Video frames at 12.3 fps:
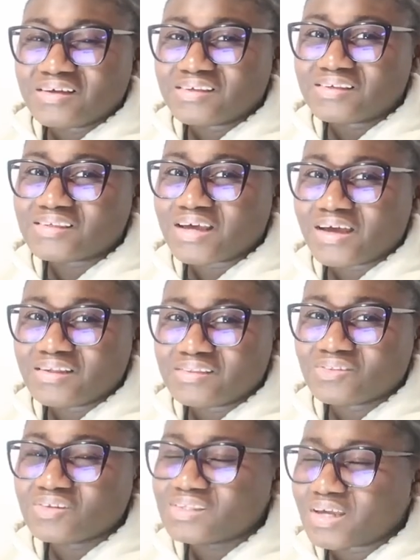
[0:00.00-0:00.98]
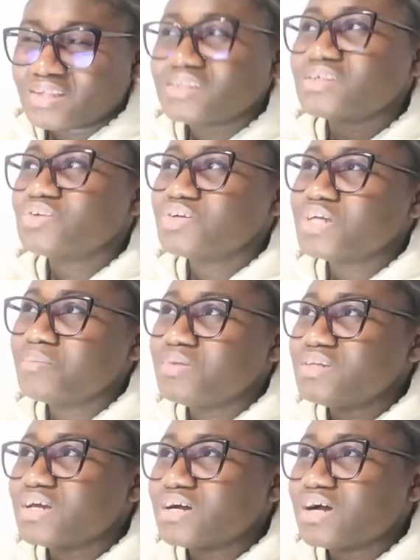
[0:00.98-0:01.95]
site, not site, it's a social
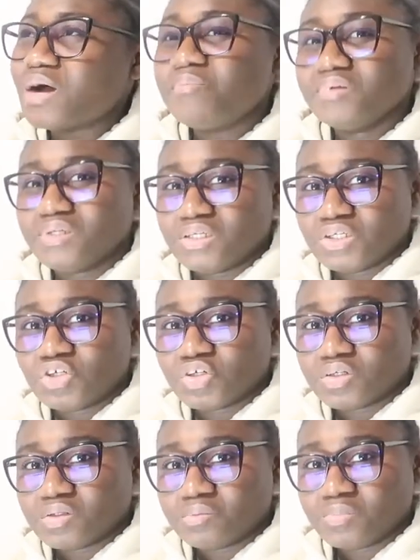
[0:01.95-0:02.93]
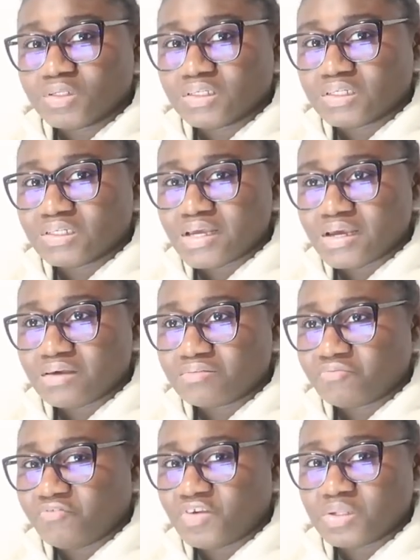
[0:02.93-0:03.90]
media application, basically like
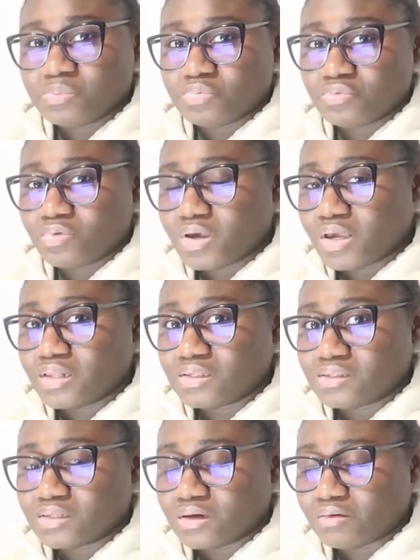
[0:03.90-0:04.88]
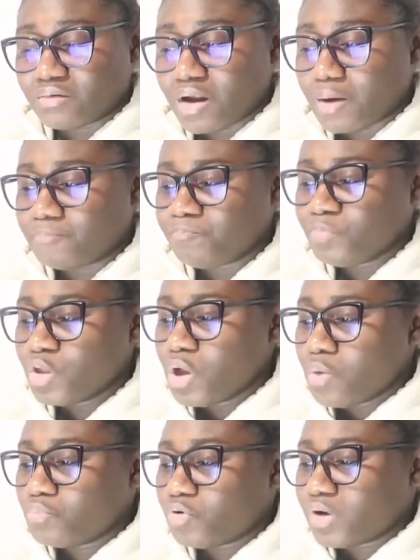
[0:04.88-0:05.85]
Facebook, Instagram,
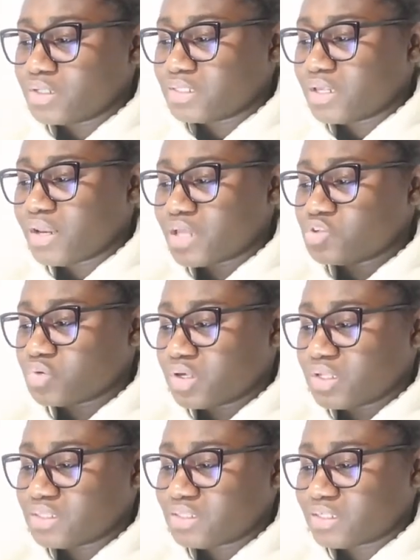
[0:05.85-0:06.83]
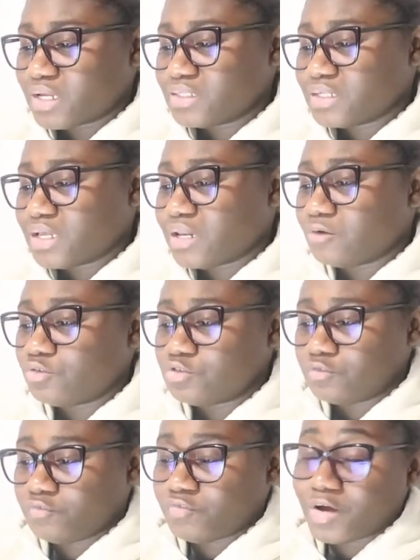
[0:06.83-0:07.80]
but it's a networking site that allows you
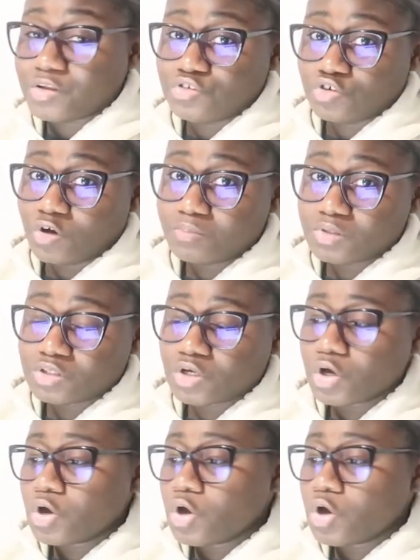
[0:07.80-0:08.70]
to find jobs,